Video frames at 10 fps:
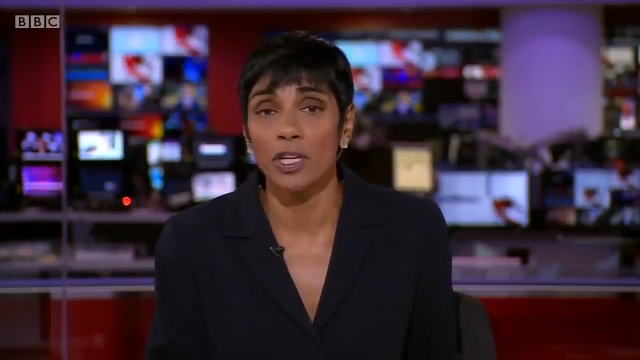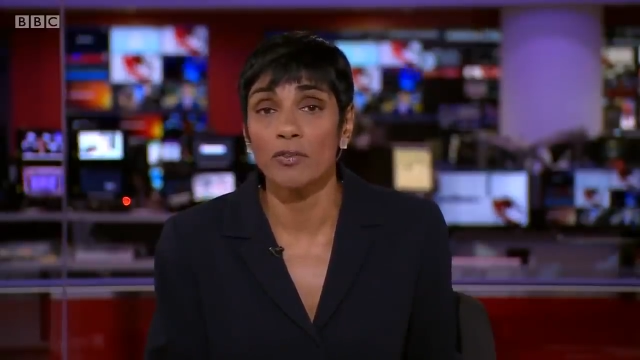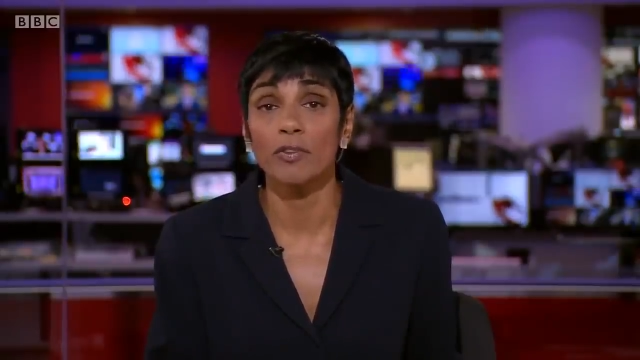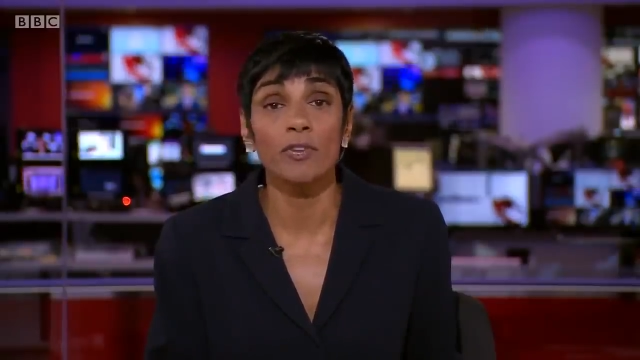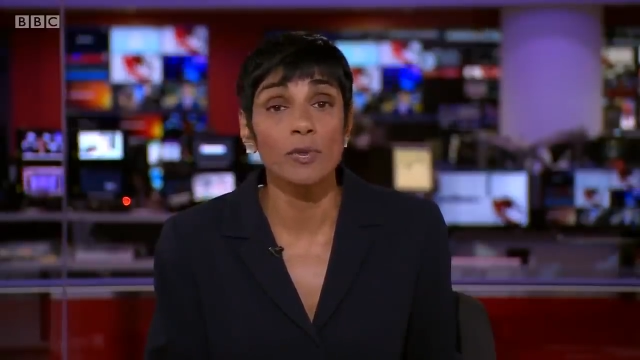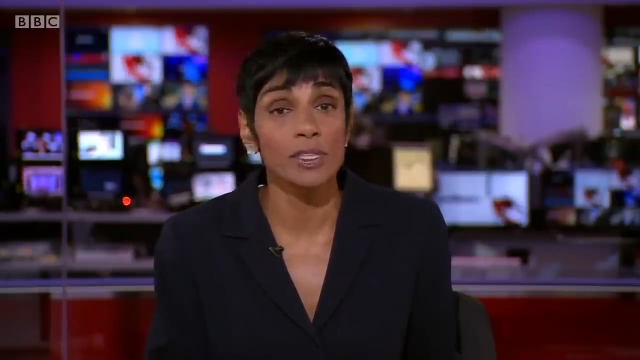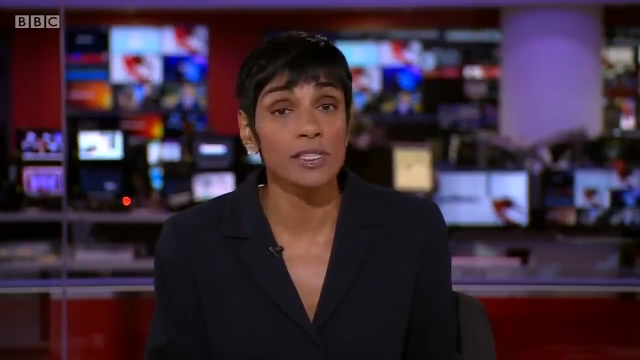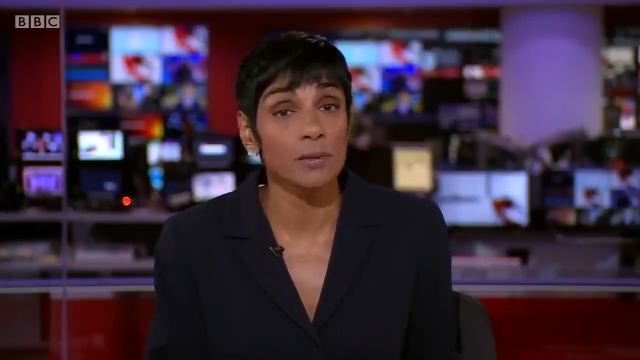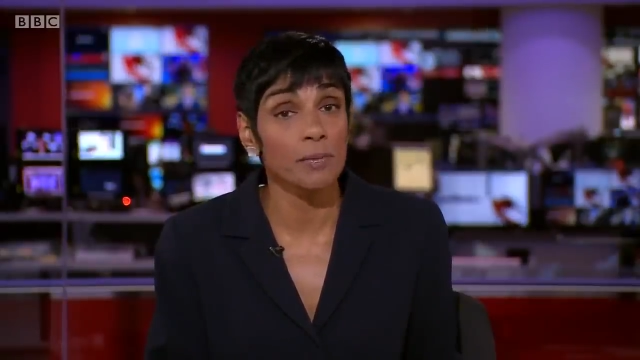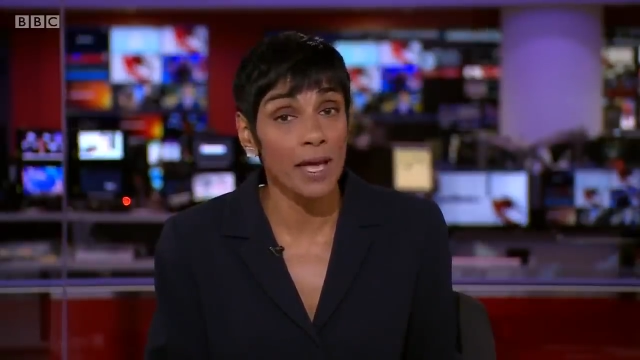He refuses
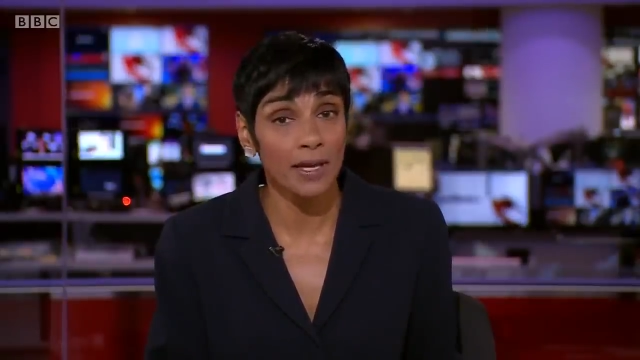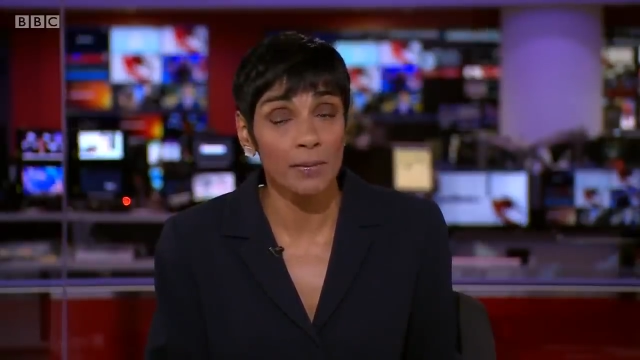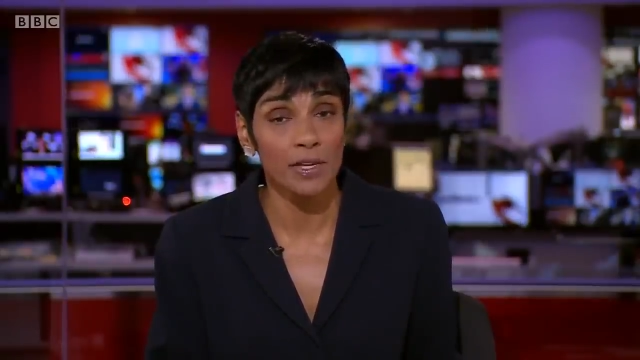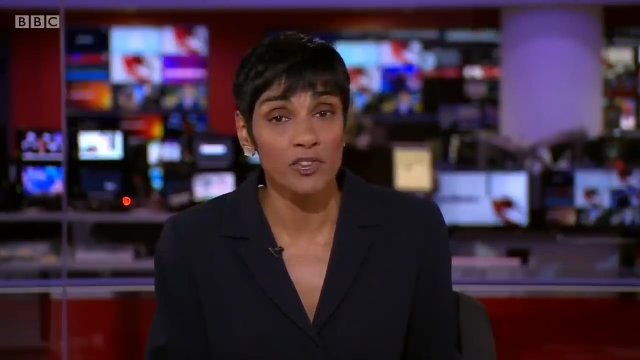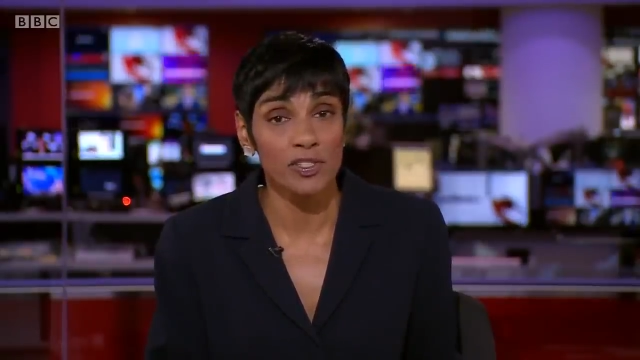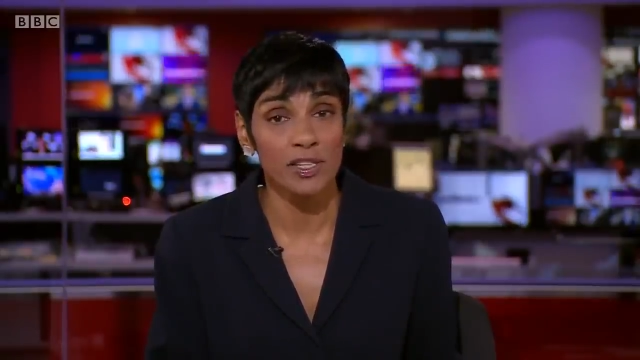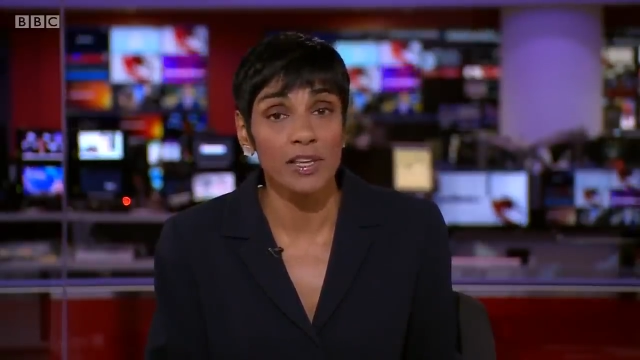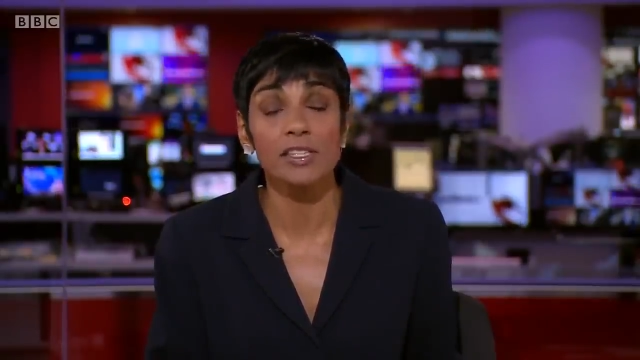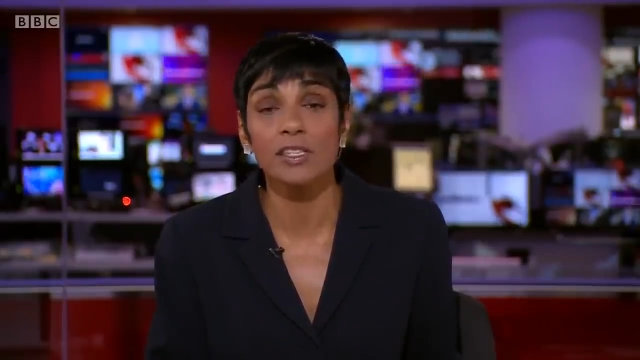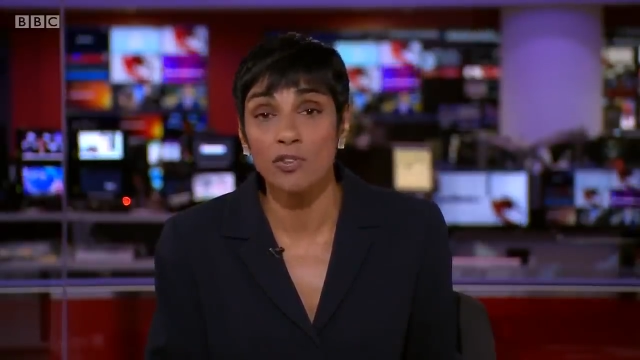to back measures
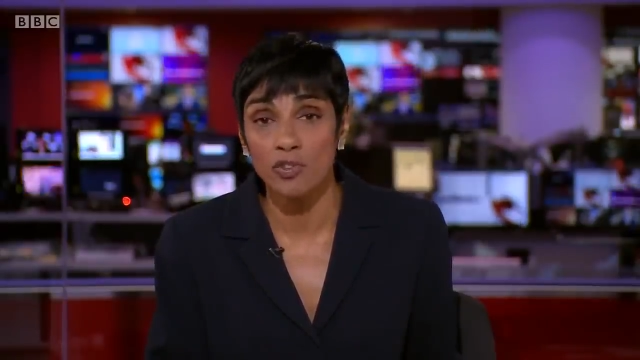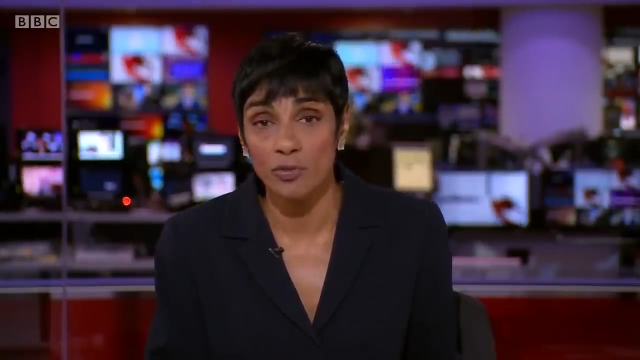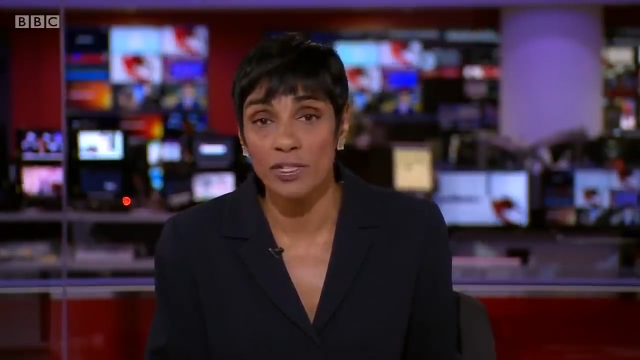like social